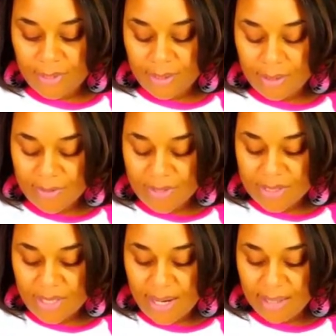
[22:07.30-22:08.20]
And I'm
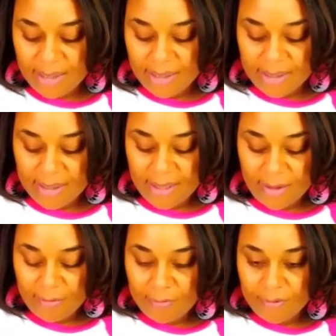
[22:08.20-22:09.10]
just tightening it
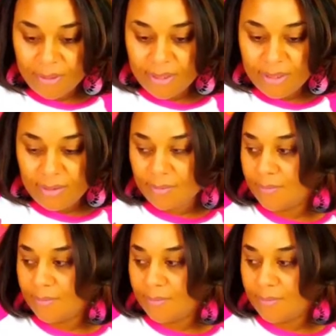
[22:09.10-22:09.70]
carefully.